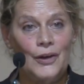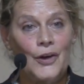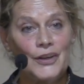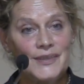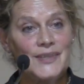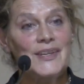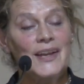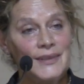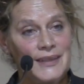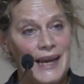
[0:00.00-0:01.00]
on a
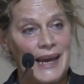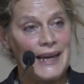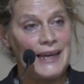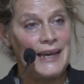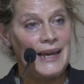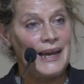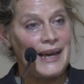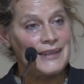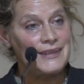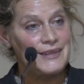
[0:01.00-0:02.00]
Sunday
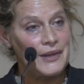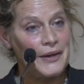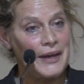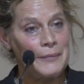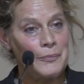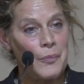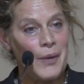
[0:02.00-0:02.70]
at a time